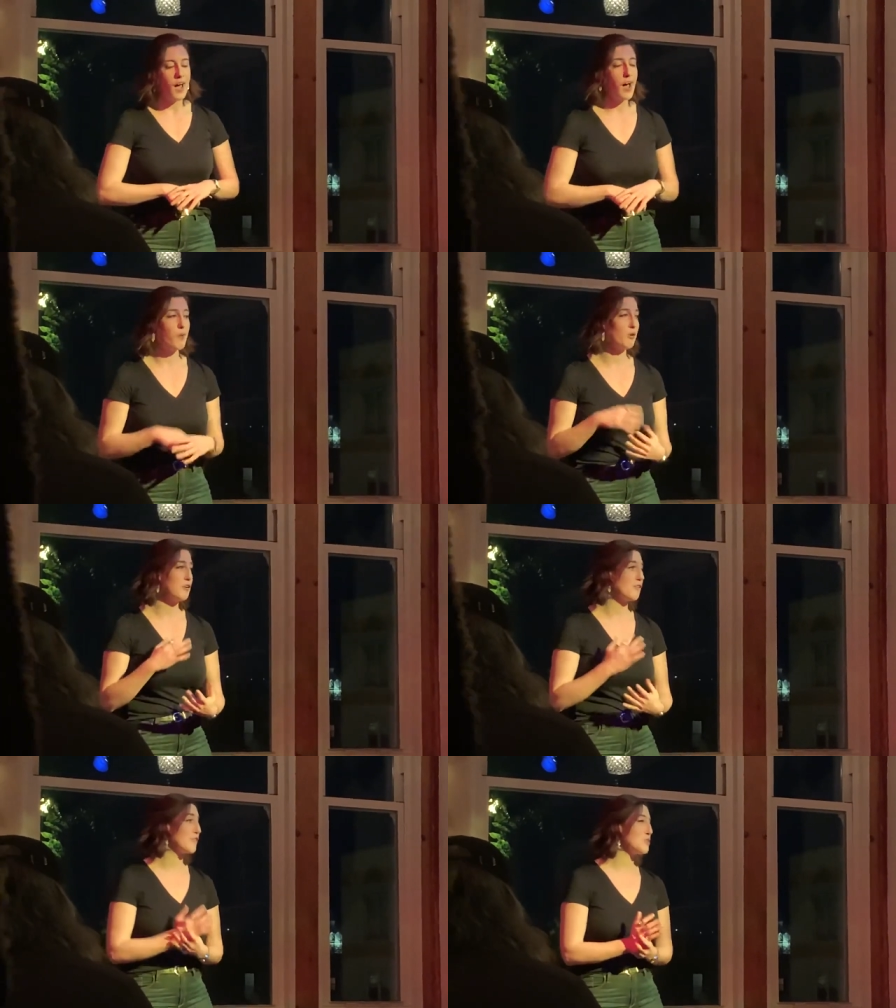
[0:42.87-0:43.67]
One
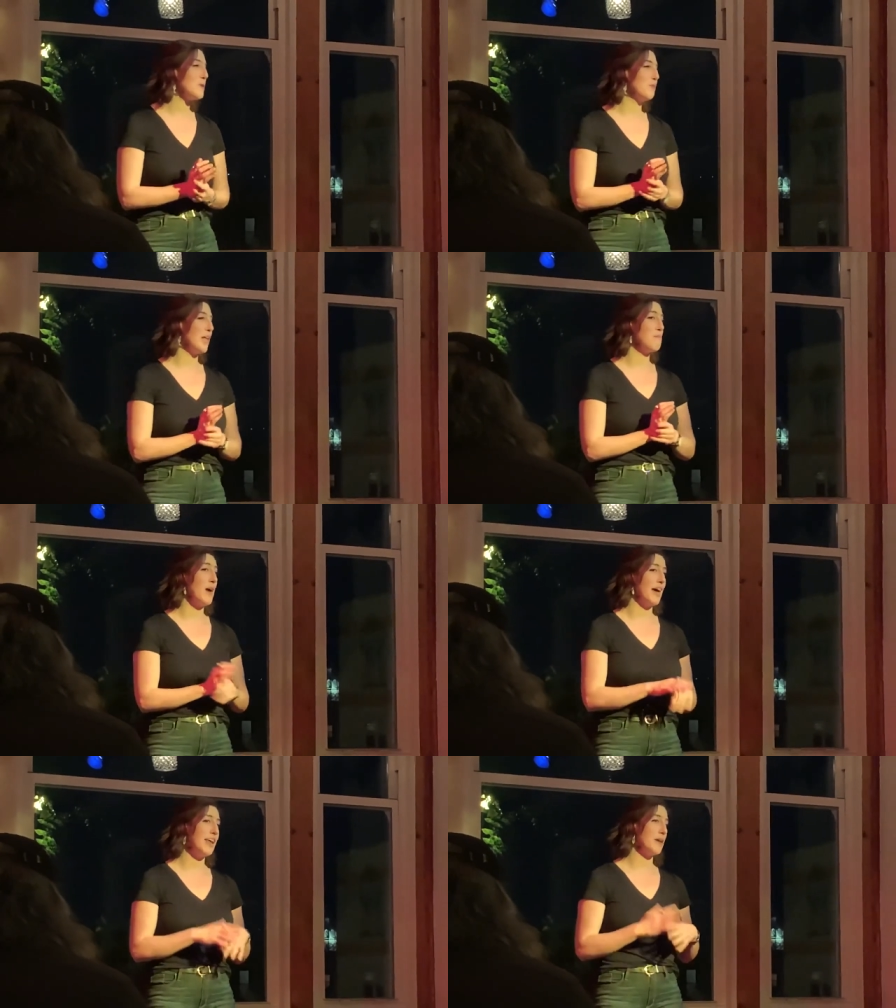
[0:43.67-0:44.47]
of the first people I
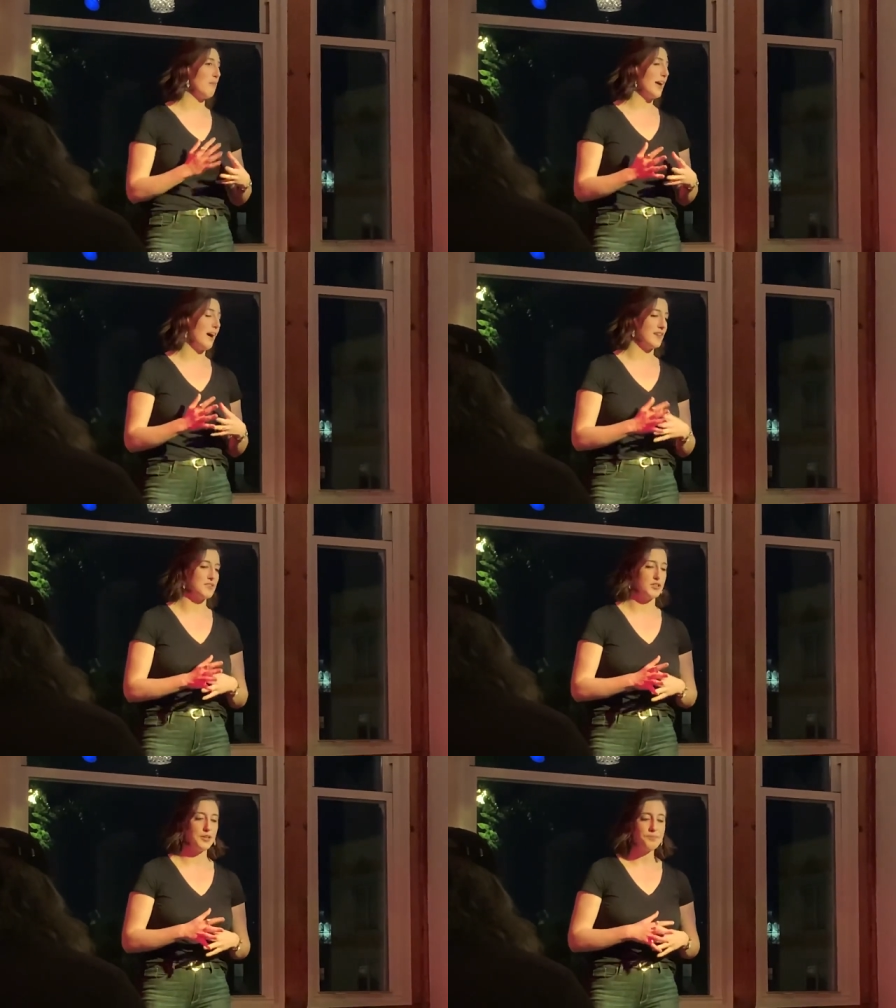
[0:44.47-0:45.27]
met at my
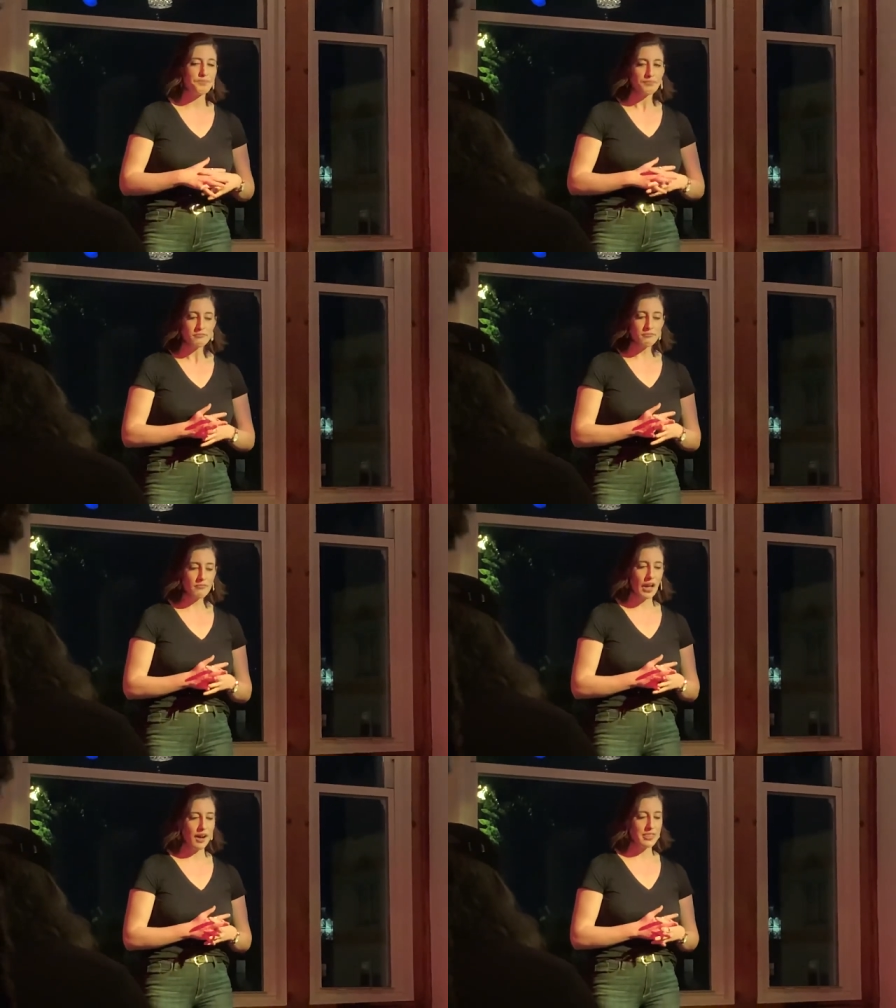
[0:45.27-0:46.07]
hostel
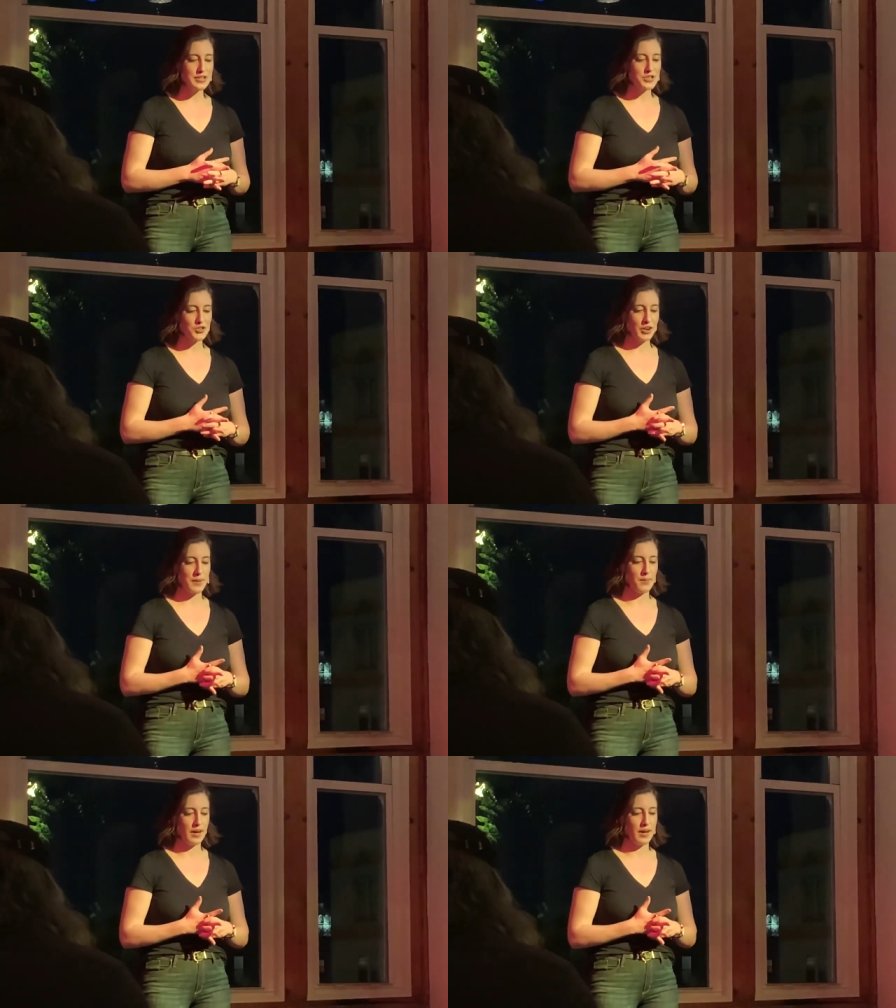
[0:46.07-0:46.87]
on this
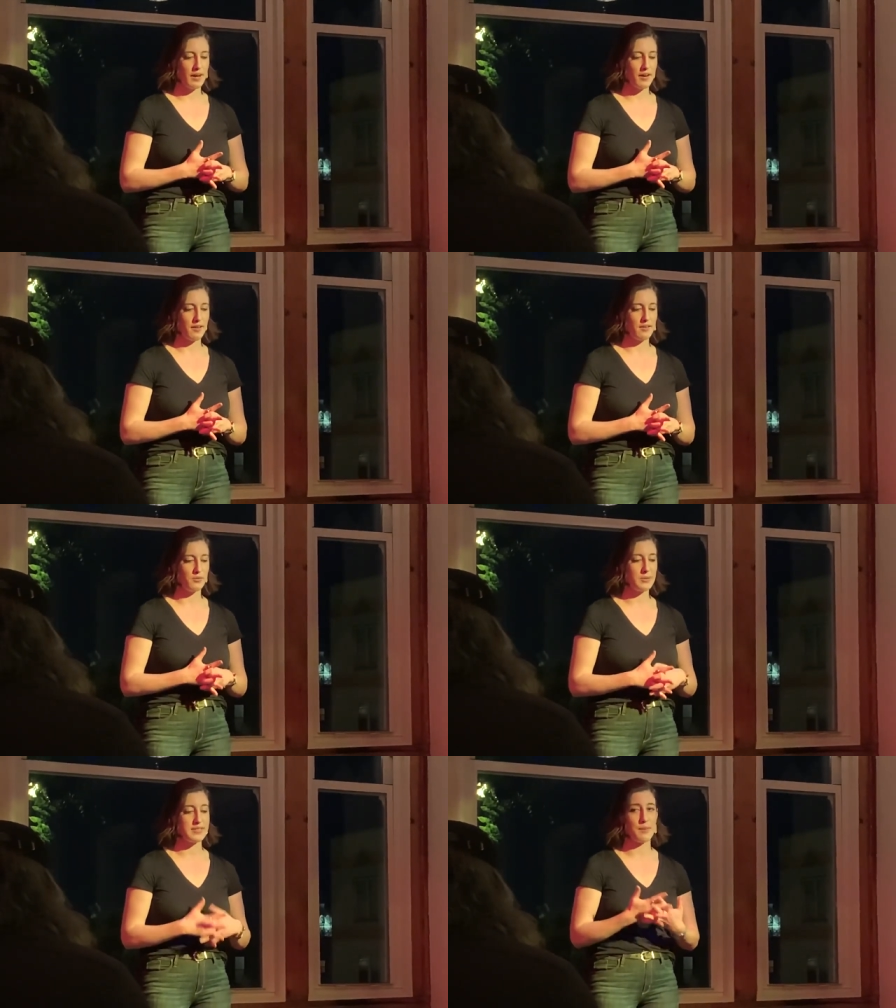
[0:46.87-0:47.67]
trip
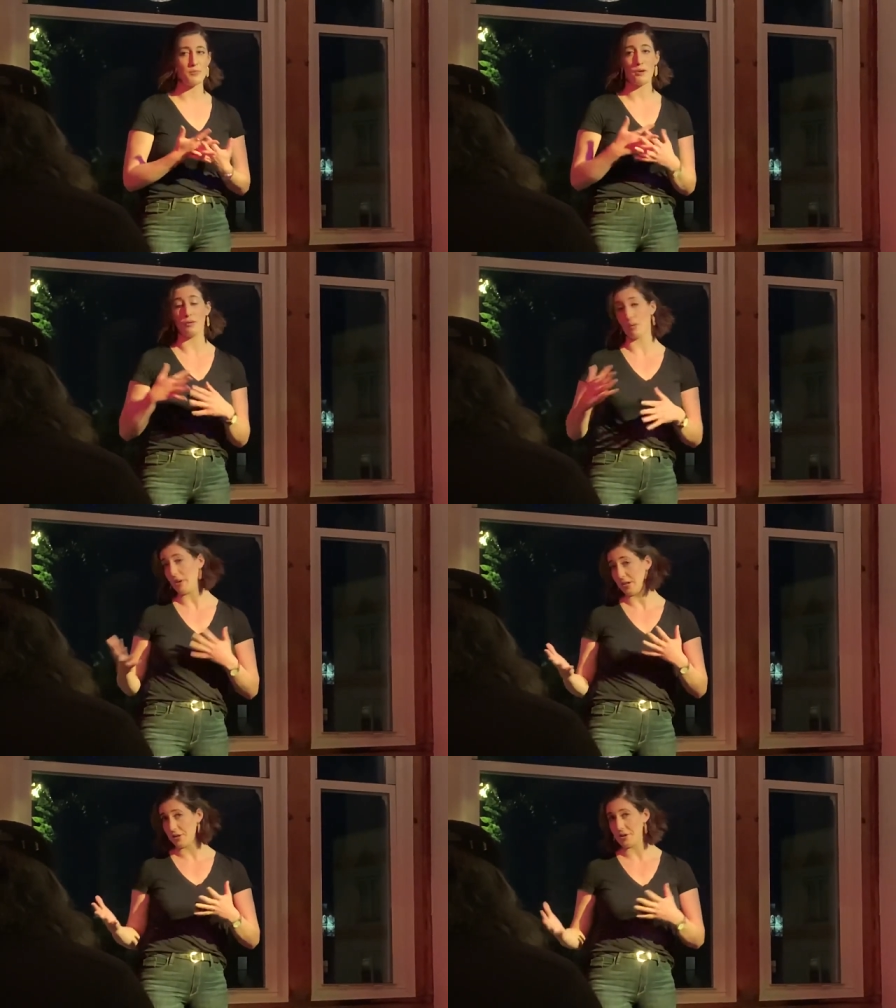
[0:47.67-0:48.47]
was named
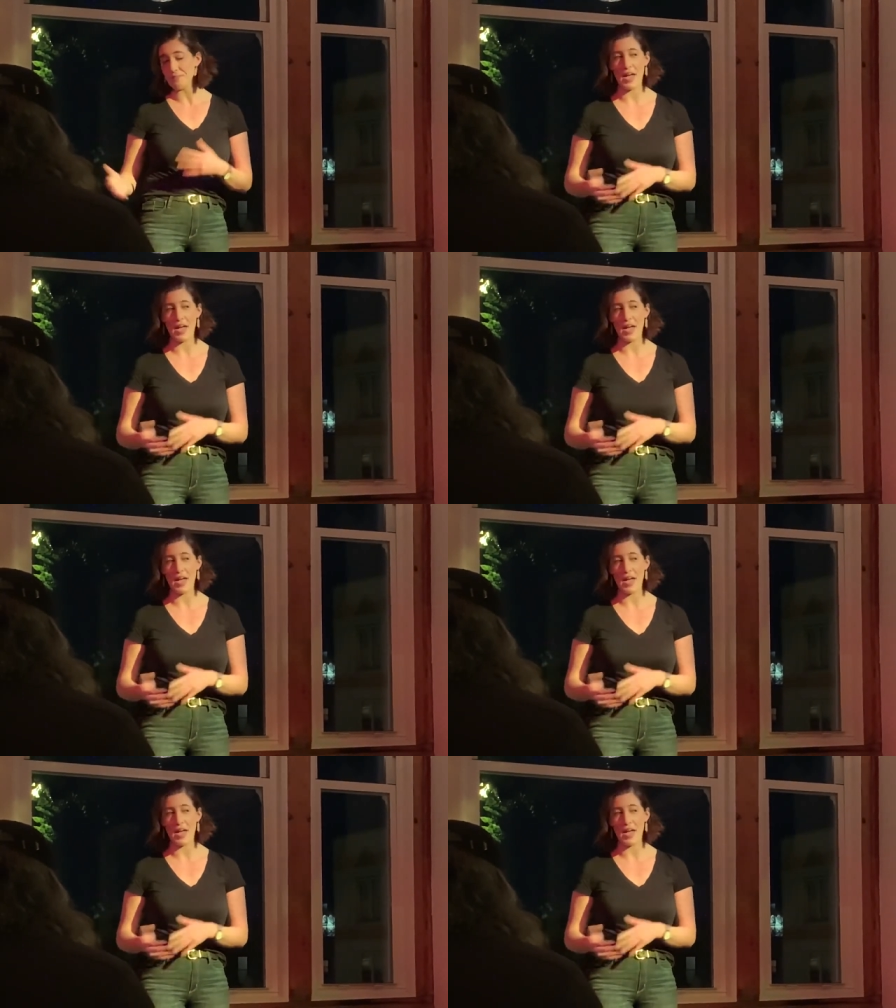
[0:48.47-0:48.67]
Roberto.